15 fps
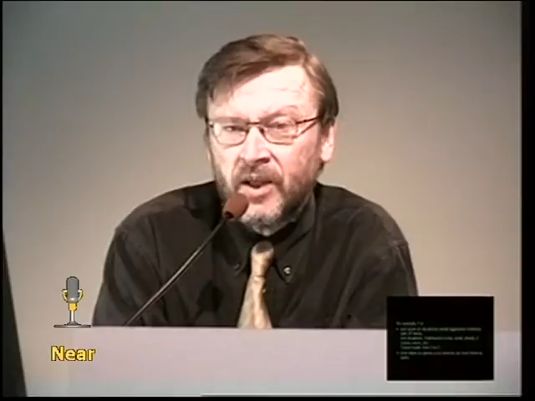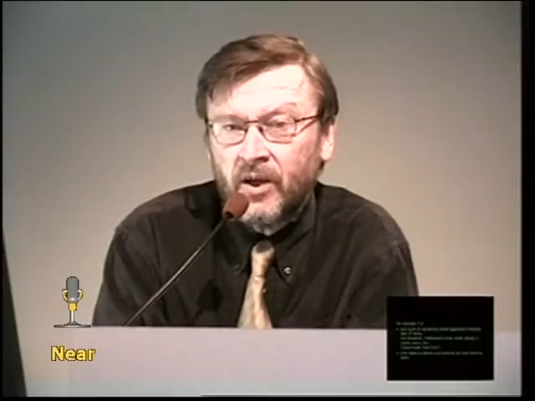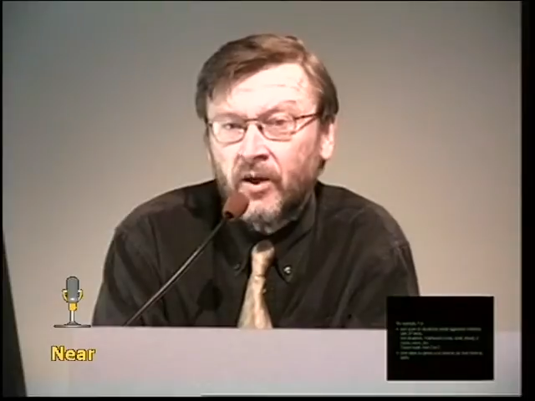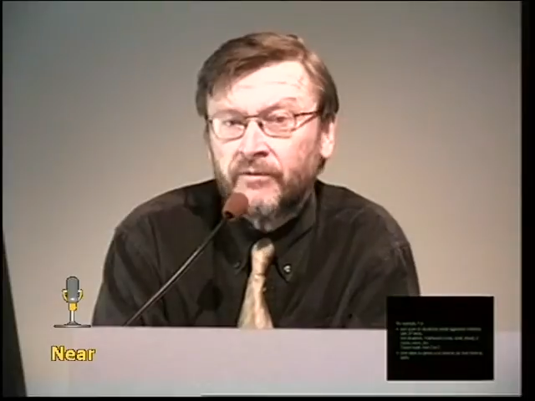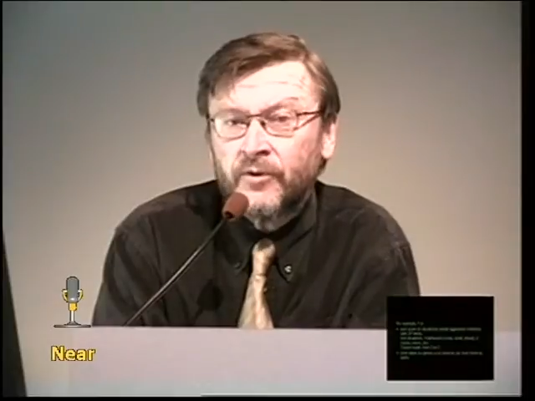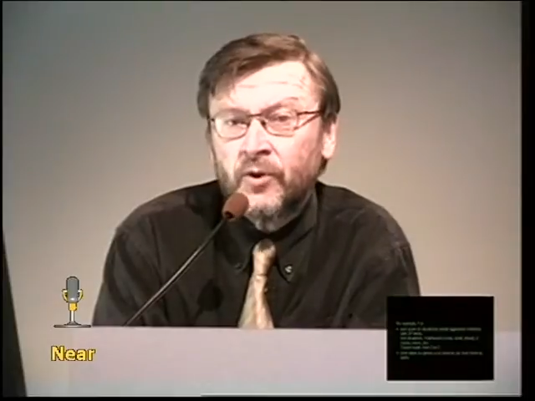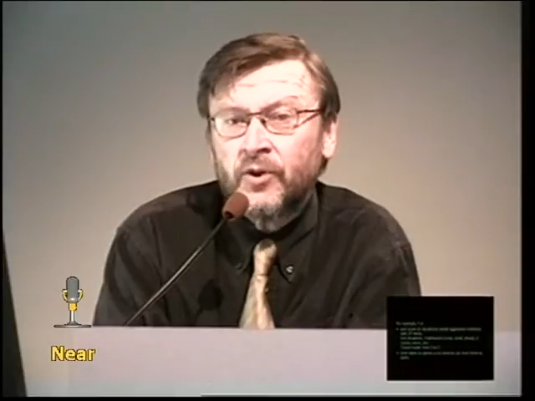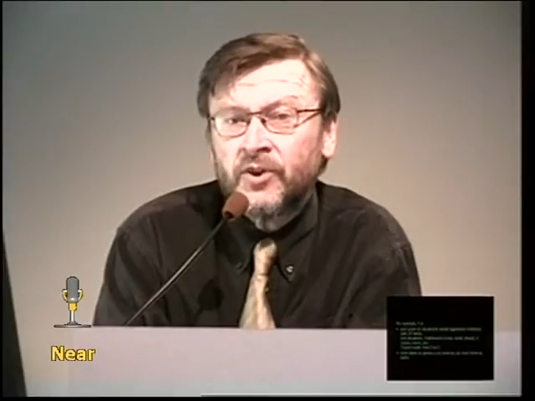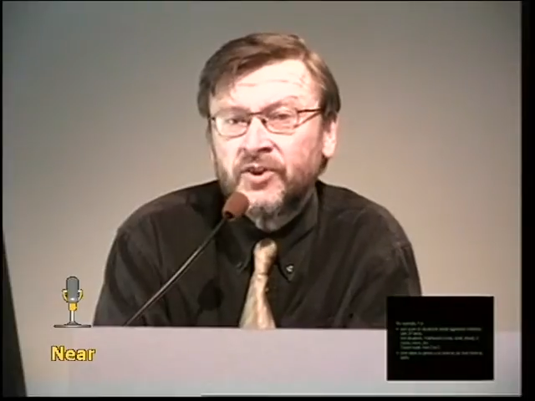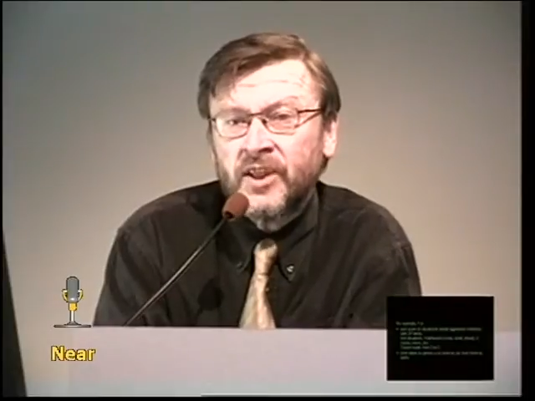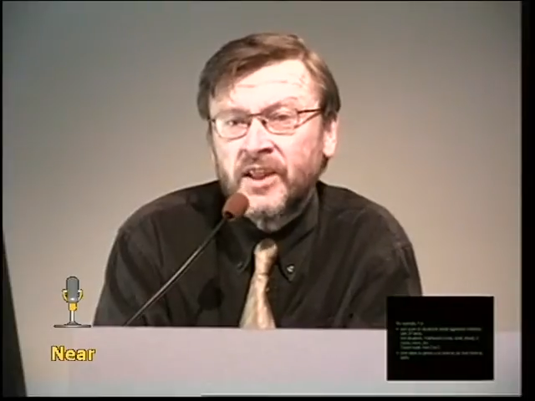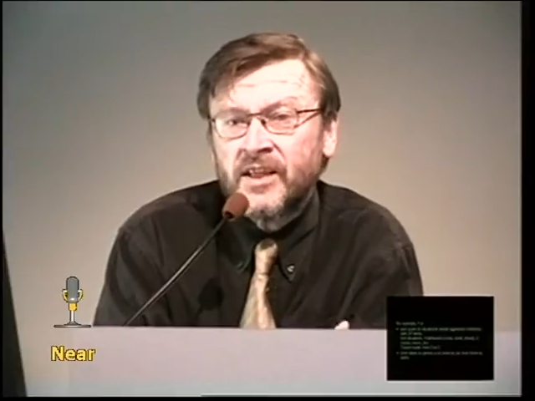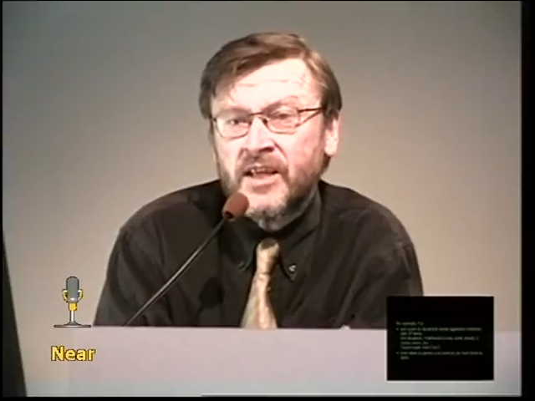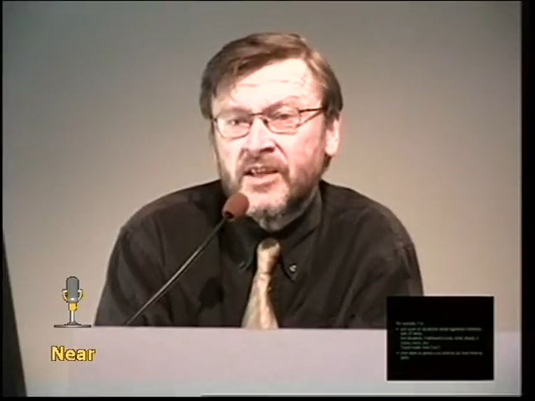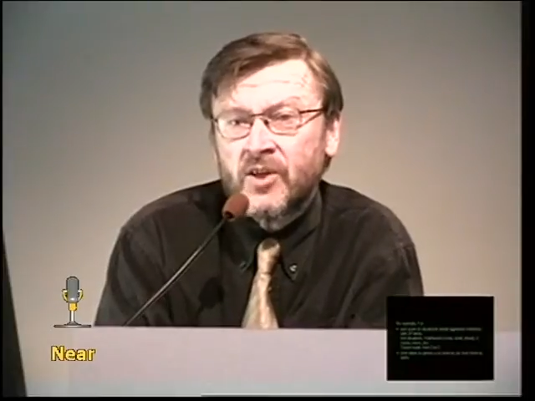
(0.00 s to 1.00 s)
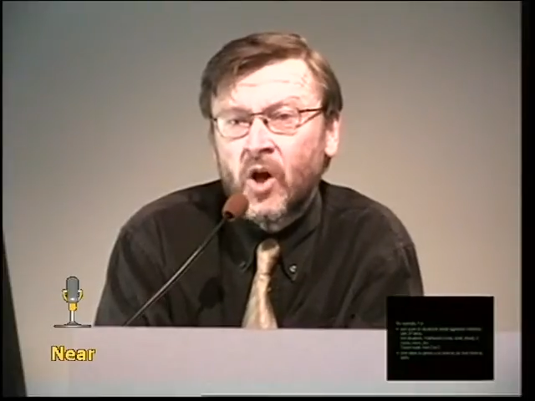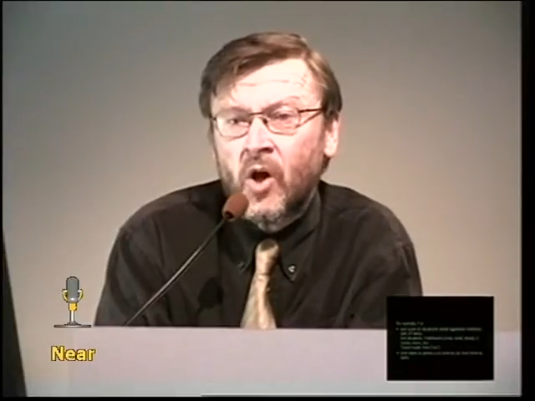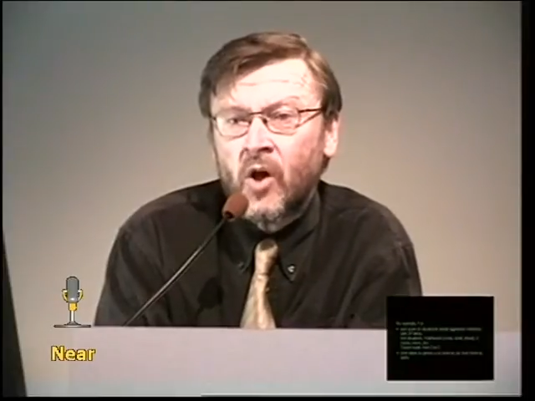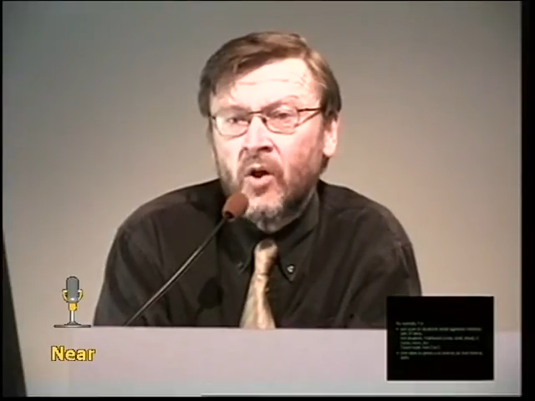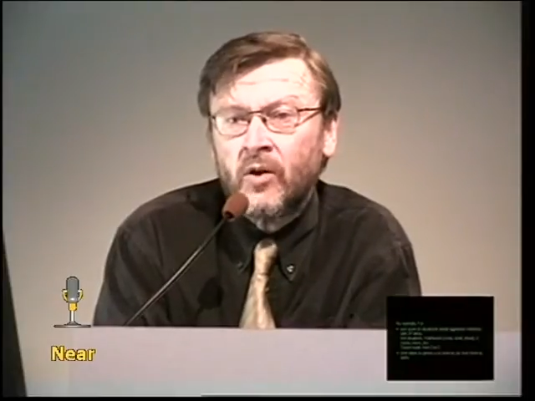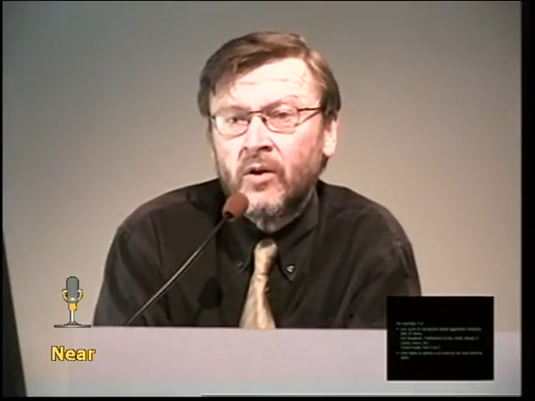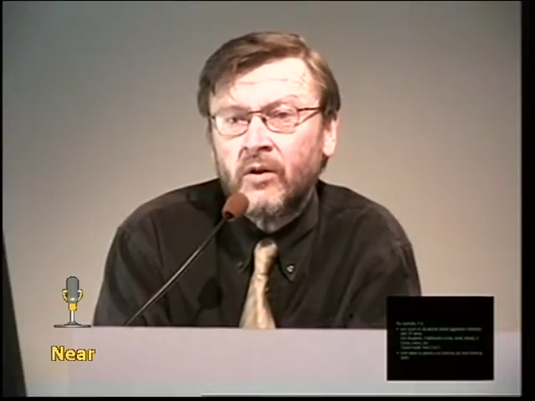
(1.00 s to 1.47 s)
Of course, this is
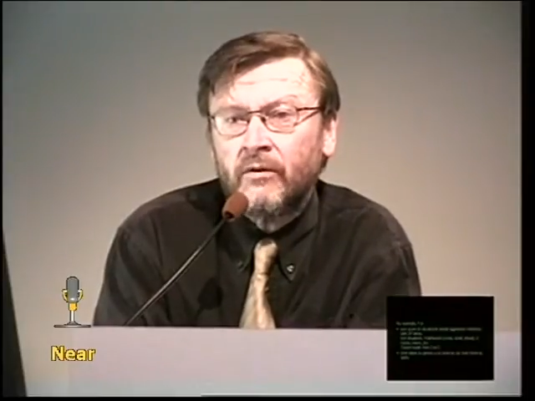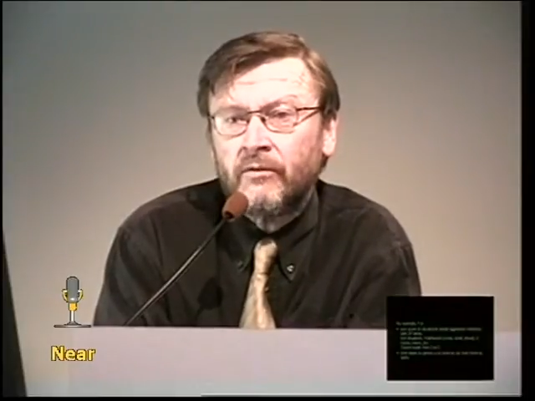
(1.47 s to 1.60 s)
all